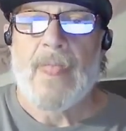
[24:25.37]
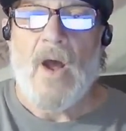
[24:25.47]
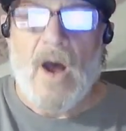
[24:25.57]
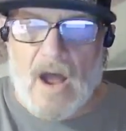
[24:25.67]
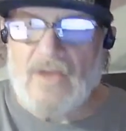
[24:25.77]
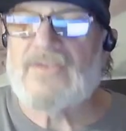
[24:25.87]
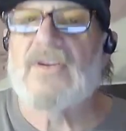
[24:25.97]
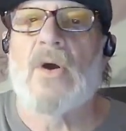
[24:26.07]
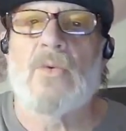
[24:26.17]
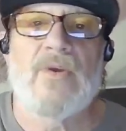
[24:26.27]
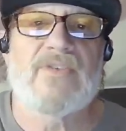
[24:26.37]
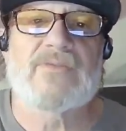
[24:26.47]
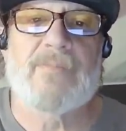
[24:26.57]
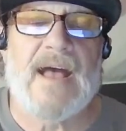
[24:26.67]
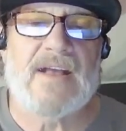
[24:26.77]
also
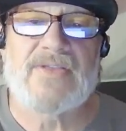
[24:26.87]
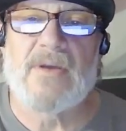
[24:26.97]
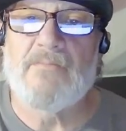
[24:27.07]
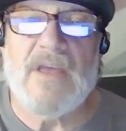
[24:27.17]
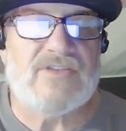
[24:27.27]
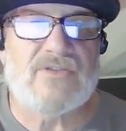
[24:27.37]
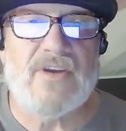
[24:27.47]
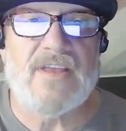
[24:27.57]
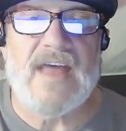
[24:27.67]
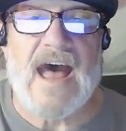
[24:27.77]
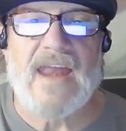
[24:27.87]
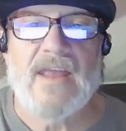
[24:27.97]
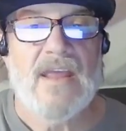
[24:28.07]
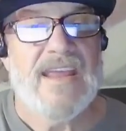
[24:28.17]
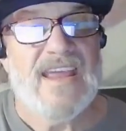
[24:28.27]
respect the mystery that
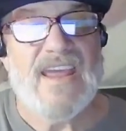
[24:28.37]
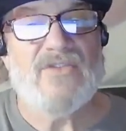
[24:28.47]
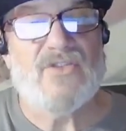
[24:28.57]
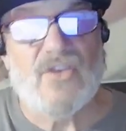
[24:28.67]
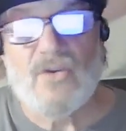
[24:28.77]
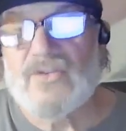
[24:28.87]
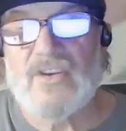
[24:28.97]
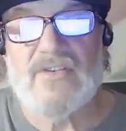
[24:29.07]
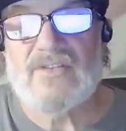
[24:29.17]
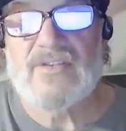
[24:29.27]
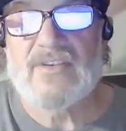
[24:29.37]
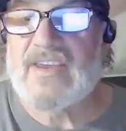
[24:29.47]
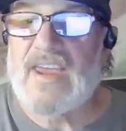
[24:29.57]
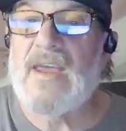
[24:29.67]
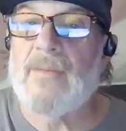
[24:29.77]
he chooses to
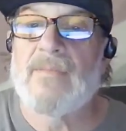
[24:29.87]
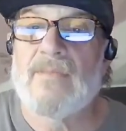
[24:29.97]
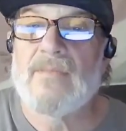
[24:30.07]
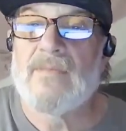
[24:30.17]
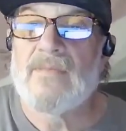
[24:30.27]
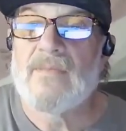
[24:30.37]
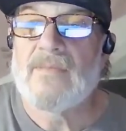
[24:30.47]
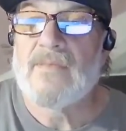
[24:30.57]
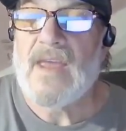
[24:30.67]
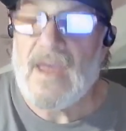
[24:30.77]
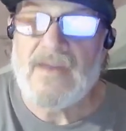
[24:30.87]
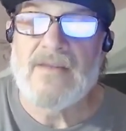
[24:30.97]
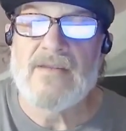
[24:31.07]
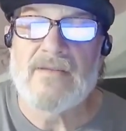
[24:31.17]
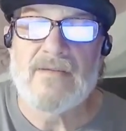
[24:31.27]
keep
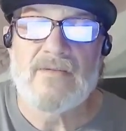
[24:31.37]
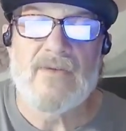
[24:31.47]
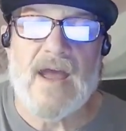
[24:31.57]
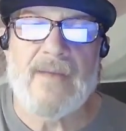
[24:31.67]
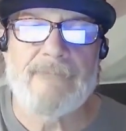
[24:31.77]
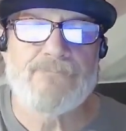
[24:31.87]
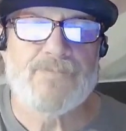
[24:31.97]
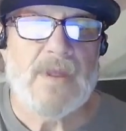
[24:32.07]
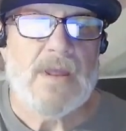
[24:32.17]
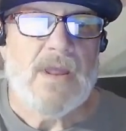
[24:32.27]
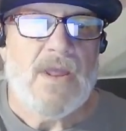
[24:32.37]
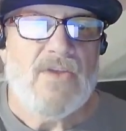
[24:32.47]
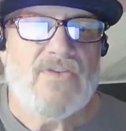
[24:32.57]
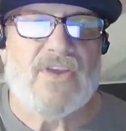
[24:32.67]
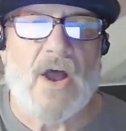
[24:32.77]
hidden, right?
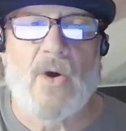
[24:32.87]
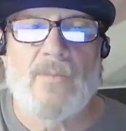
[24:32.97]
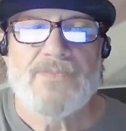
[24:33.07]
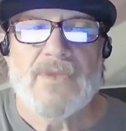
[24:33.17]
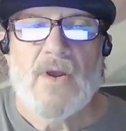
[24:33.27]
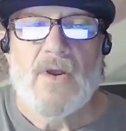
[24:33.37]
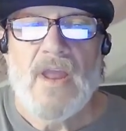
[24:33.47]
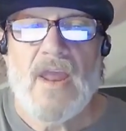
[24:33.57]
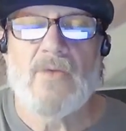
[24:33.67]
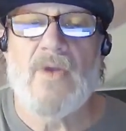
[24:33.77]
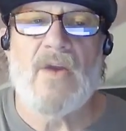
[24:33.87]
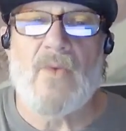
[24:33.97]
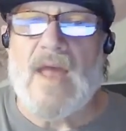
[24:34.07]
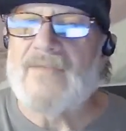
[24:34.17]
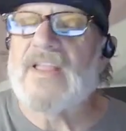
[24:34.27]
So in, in
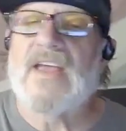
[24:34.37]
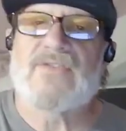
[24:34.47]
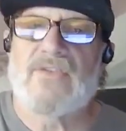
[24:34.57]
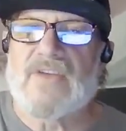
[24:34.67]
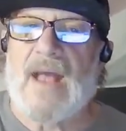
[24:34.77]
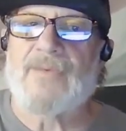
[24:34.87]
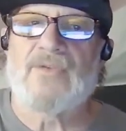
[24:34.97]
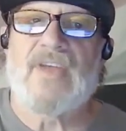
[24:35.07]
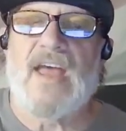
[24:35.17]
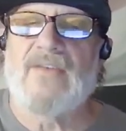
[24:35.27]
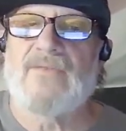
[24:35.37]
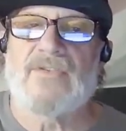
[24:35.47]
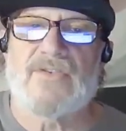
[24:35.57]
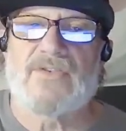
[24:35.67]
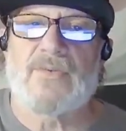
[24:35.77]
Revelation chapter 10,
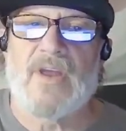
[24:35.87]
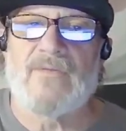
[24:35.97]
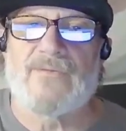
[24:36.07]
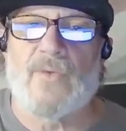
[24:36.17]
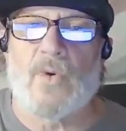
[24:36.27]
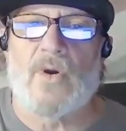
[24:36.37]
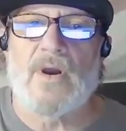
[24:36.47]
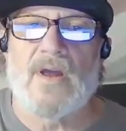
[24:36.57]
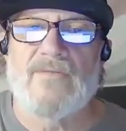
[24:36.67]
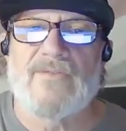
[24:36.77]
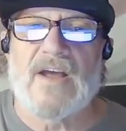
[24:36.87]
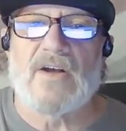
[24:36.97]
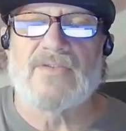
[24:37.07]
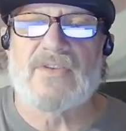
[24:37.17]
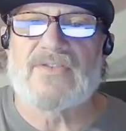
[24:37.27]
verses 3 and 4,
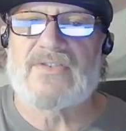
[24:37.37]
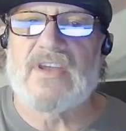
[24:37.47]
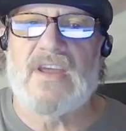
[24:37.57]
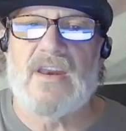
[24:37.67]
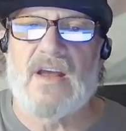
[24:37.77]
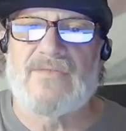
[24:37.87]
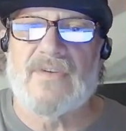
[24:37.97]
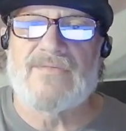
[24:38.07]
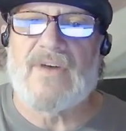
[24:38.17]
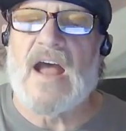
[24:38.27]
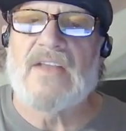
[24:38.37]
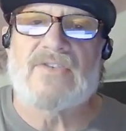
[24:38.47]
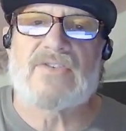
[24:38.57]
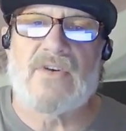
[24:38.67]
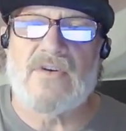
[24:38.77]
unveils a scene of divine
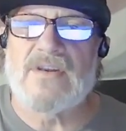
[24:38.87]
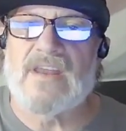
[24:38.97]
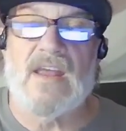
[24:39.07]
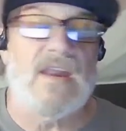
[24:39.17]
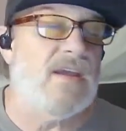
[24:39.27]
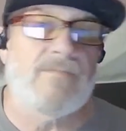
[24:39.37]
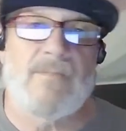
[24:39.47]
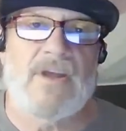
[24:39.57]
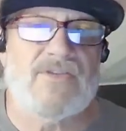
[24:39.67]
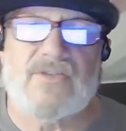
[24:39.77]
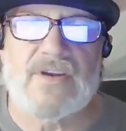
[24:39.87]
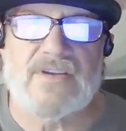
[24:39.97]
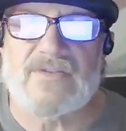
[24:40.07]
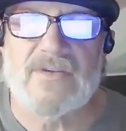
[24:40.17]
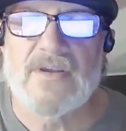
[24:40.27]
certainty and hidden ministries.